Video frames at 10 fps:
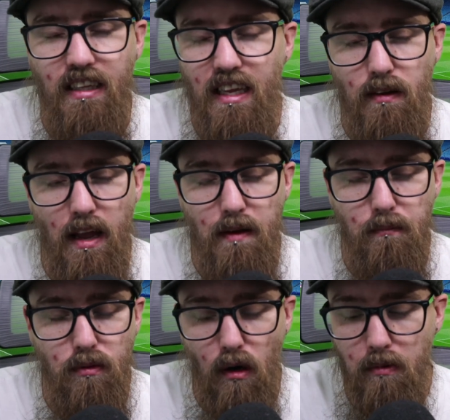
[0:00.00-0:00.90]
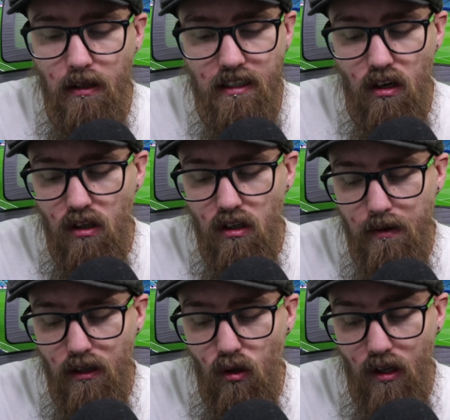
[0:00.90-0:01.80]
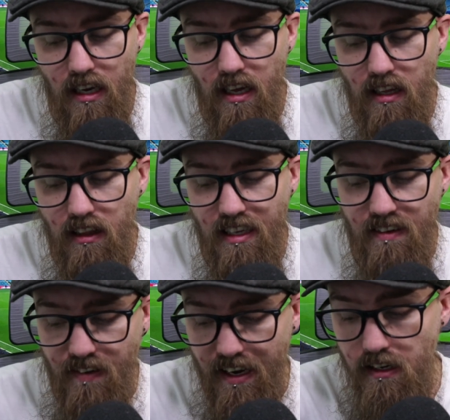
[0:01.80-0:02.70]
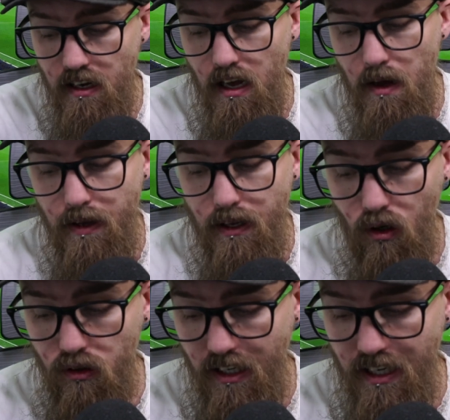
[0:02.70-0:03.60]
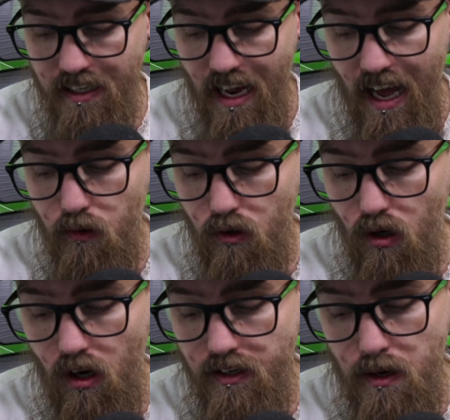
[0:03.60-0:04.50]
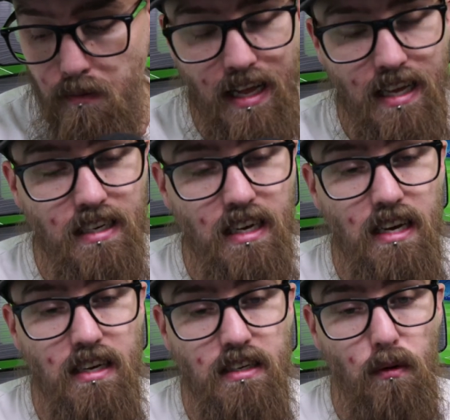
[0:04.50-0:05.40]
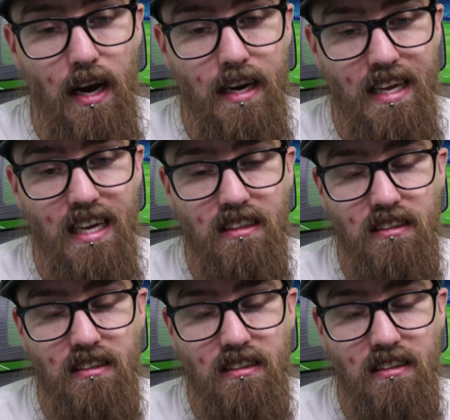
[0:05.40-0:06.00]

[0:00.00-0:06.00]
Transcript: He's probably not going to be looking at leaving because he's now got a new manager, new ideas.